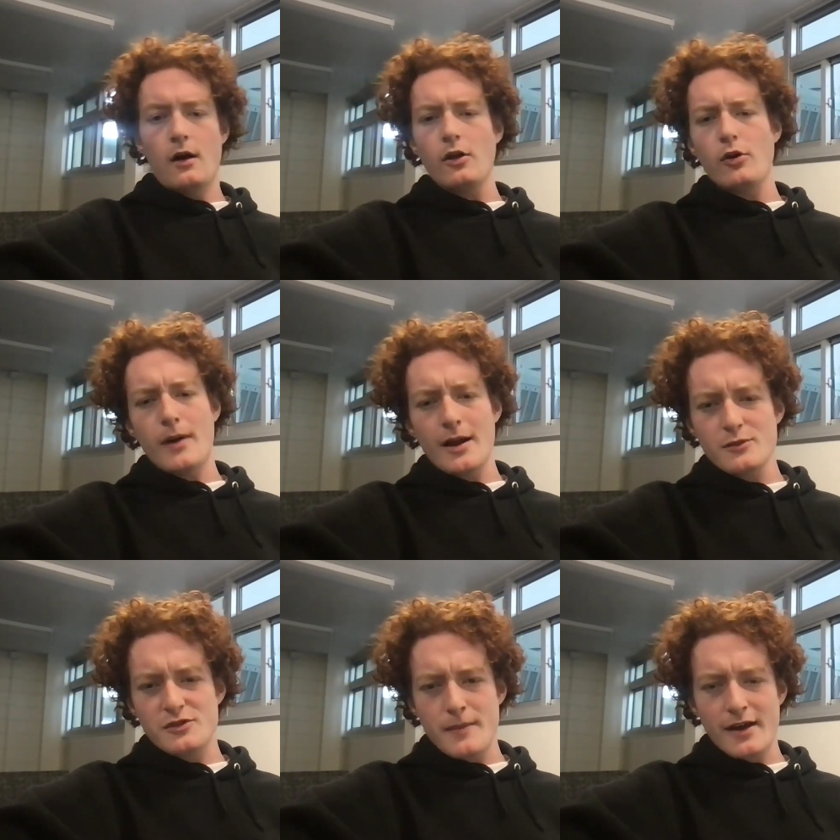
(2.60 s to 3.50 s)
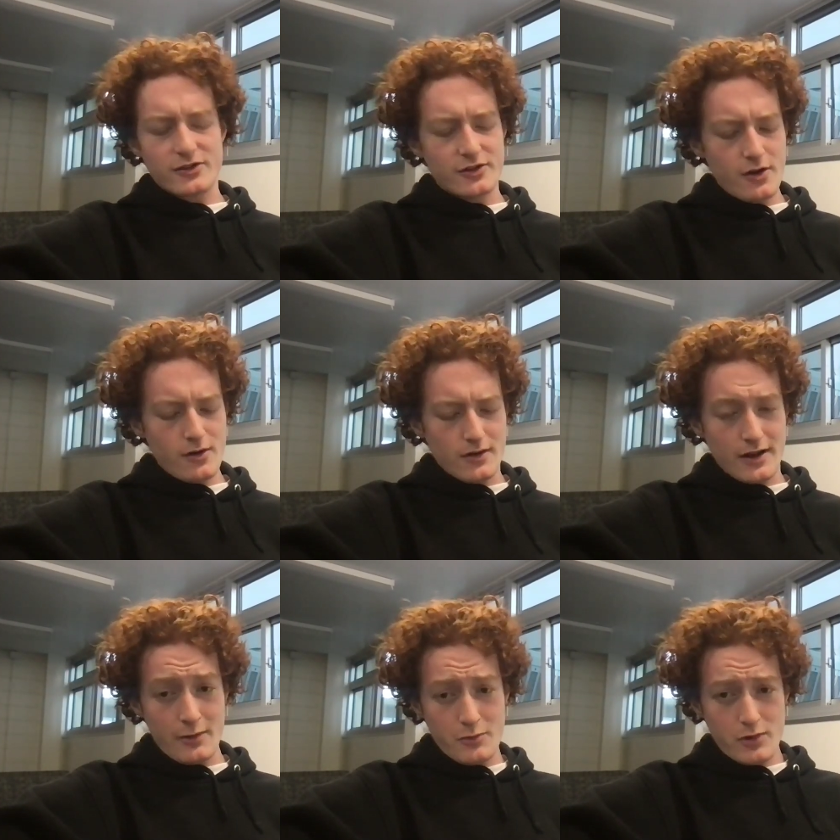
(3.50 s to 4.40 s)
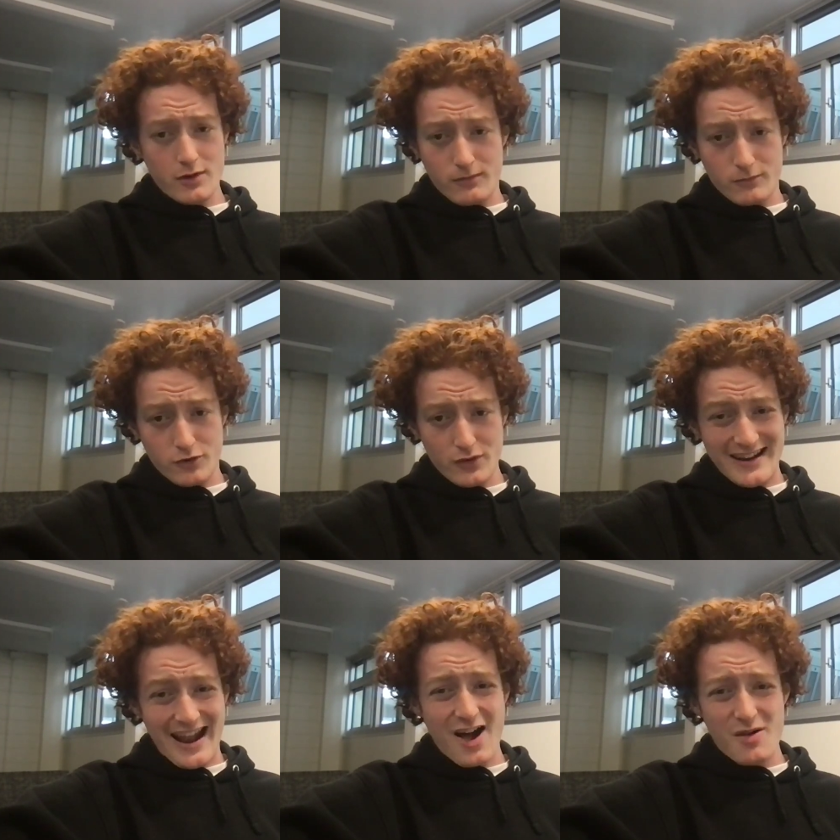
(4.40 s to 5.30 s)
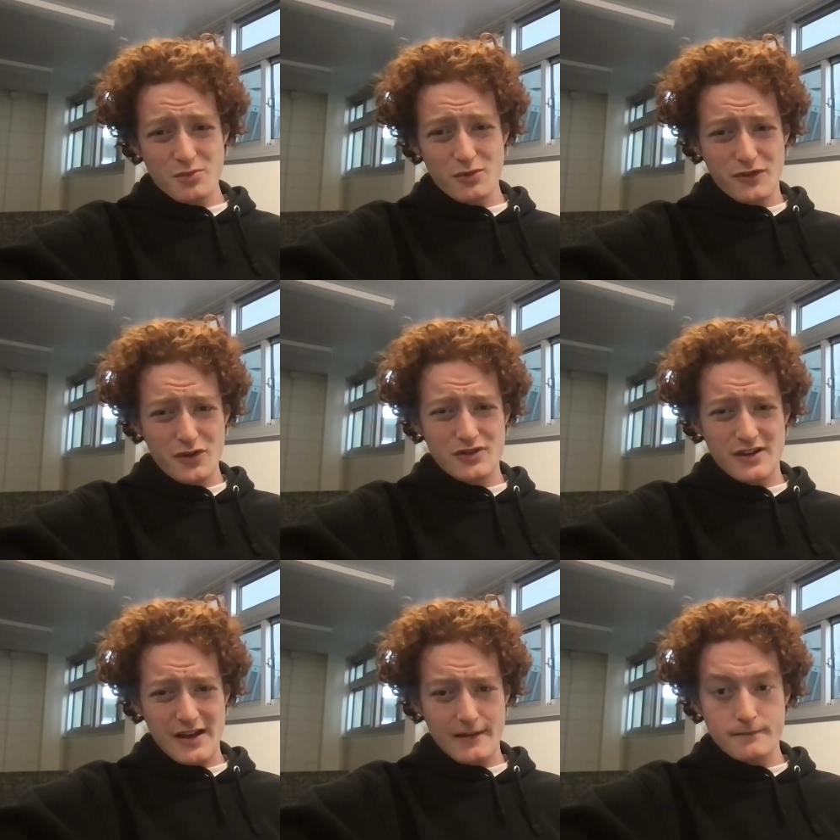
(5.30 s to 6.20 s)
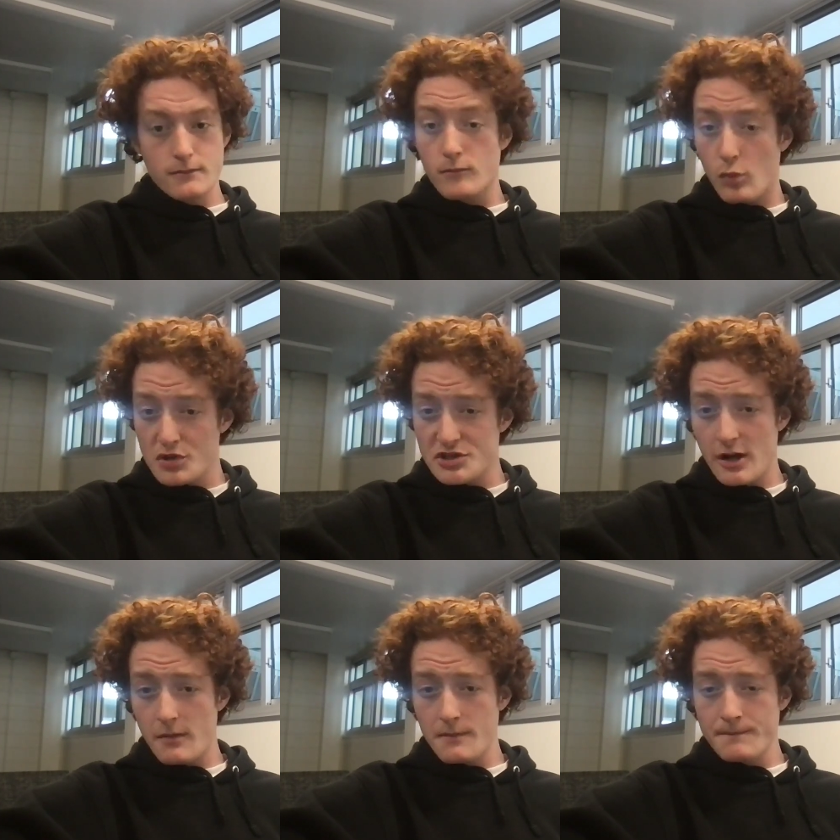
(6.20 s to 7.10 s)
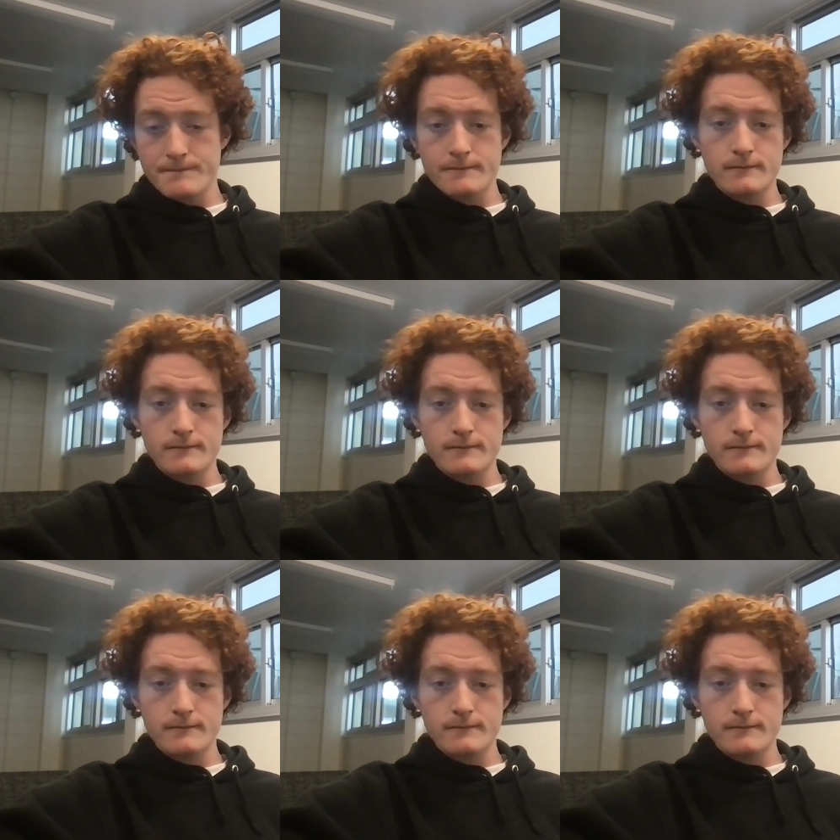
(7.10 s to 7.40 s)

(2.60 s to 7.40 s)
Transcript: Hello, my name is Max Sedone, and I'll be doing an album review today. Which album?